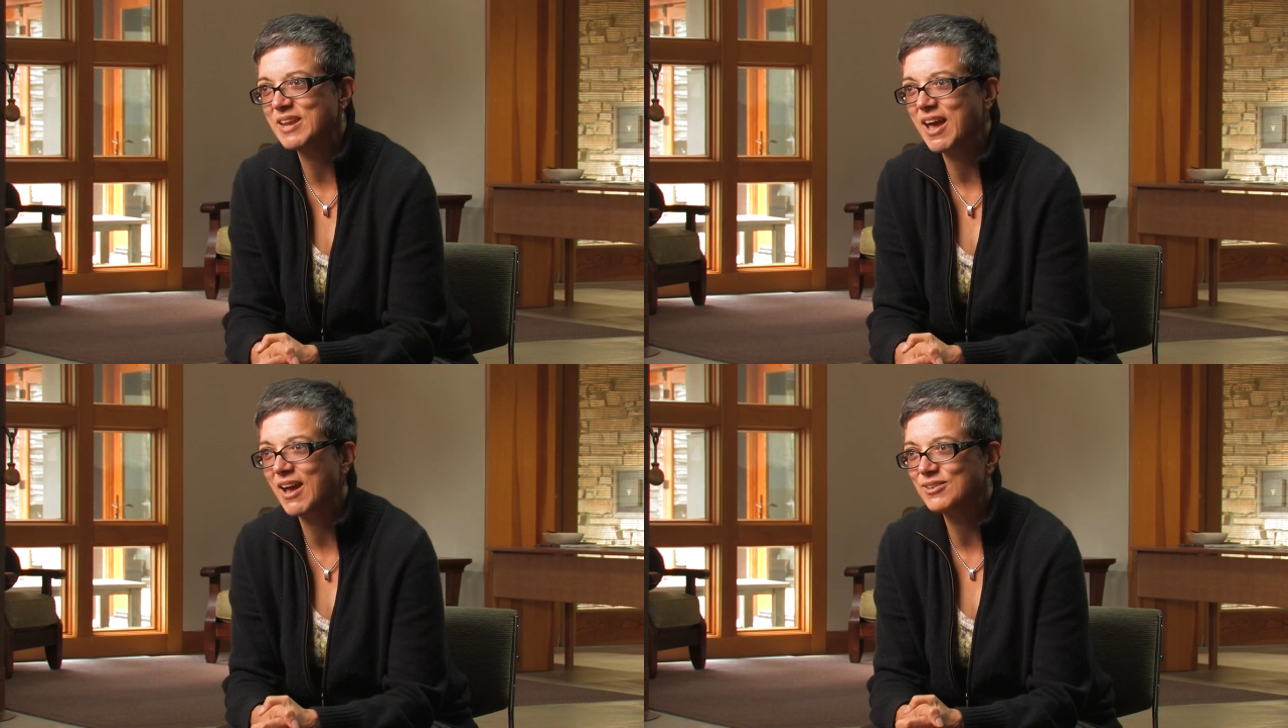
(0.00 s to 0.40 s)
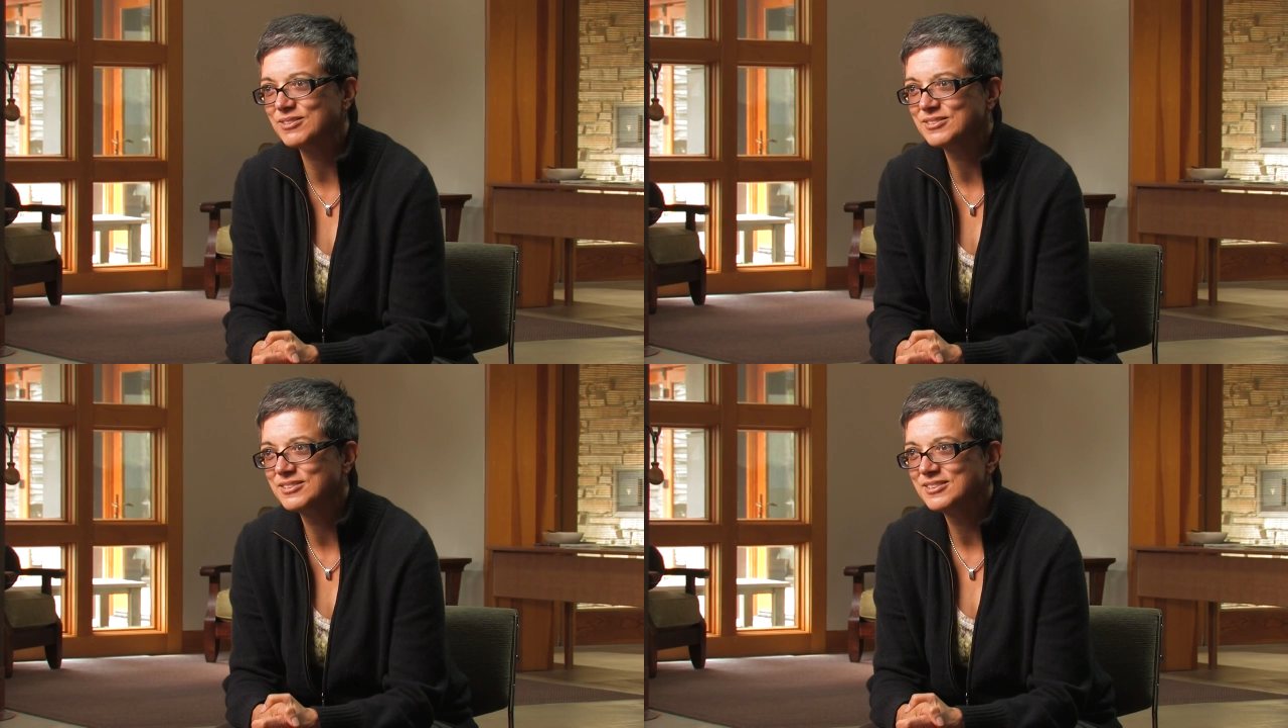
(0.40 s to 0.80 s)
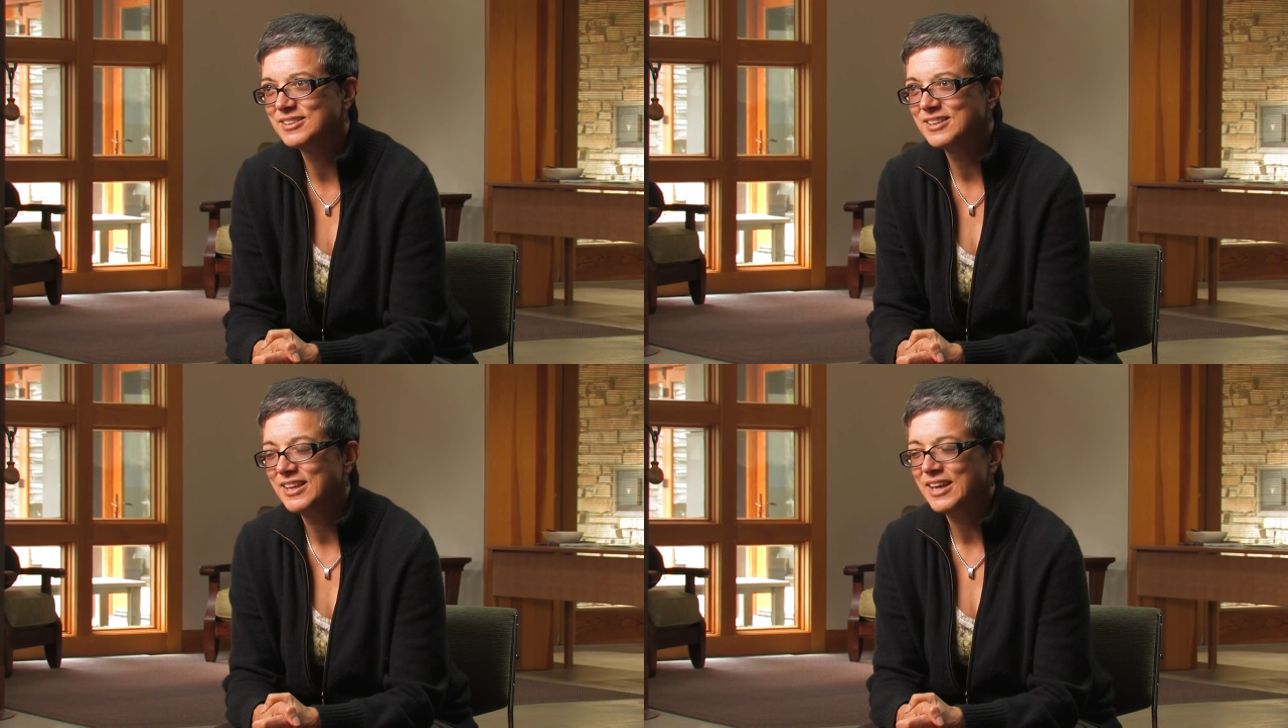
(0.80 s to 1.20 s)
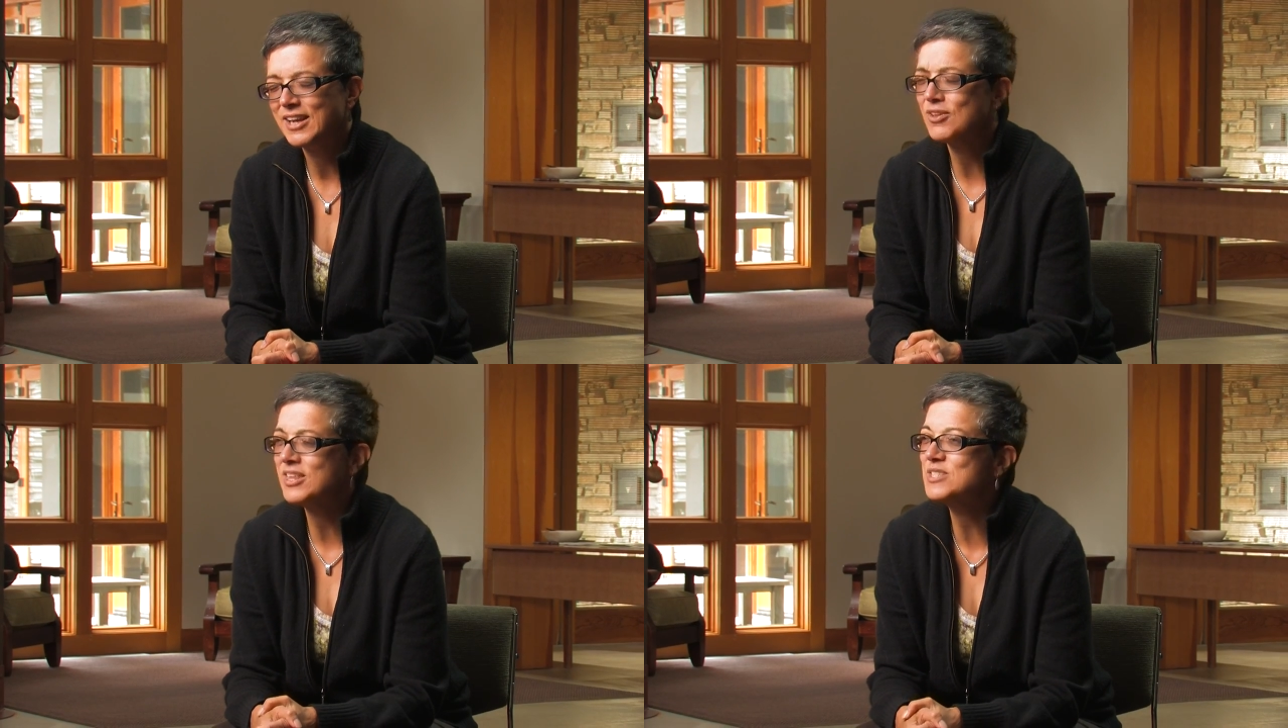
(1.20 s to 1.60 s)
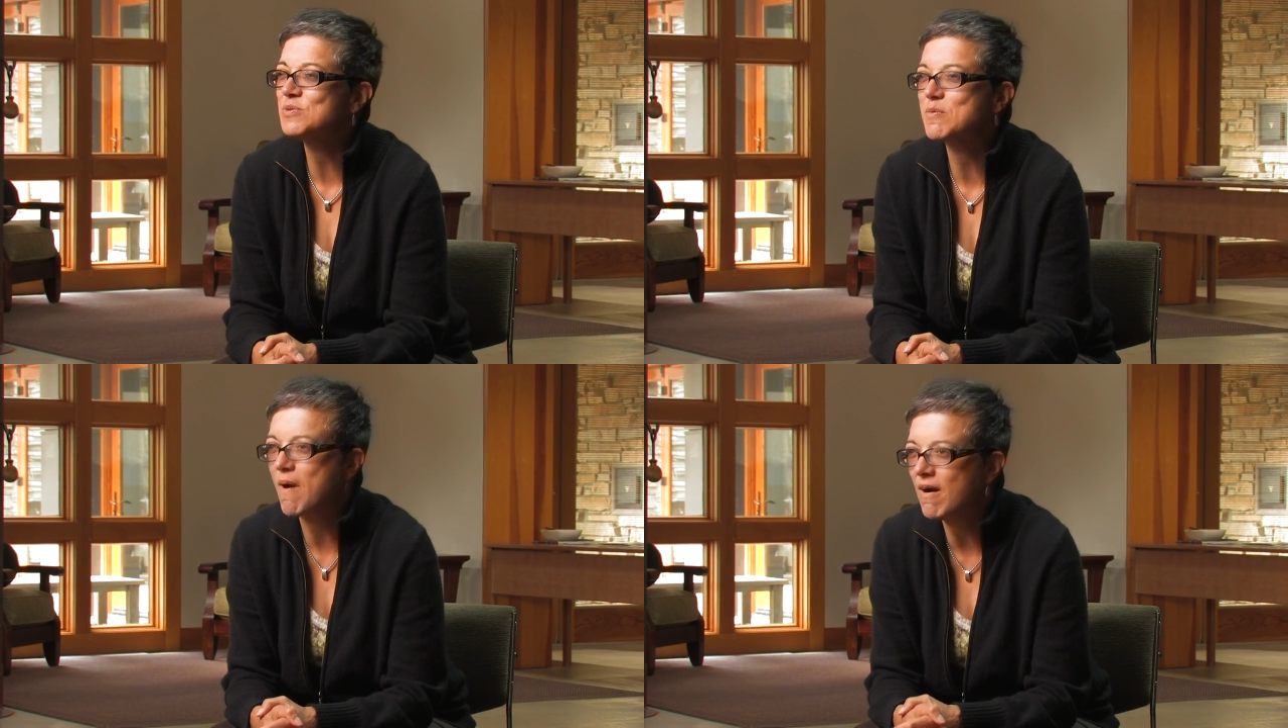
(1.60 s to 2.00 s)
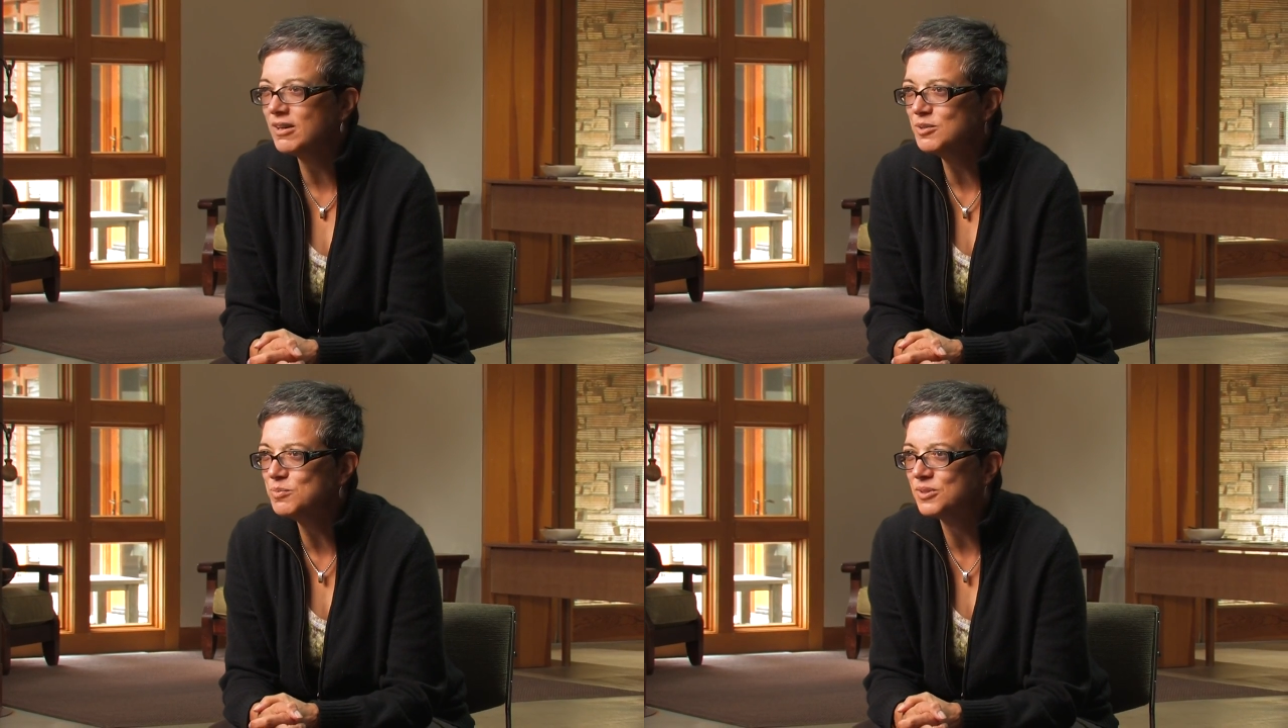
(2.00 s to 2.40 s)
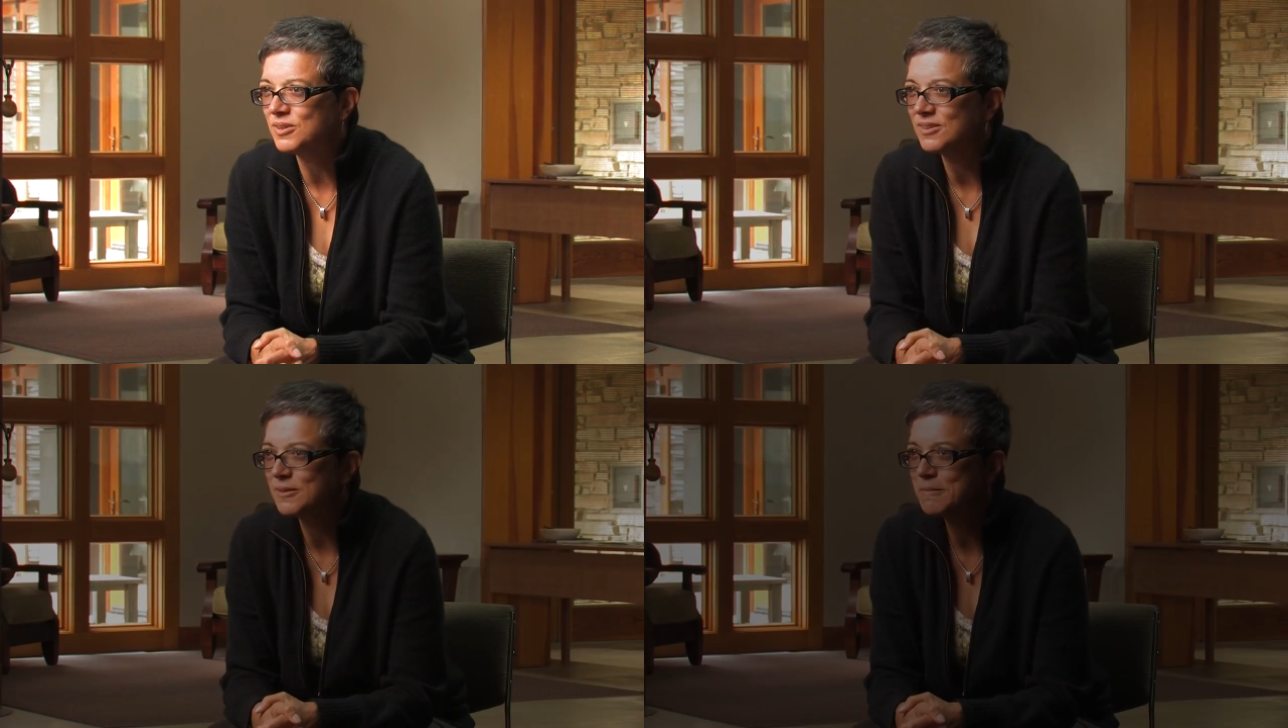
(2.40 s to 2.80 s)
now. And I thought, that's remarkable.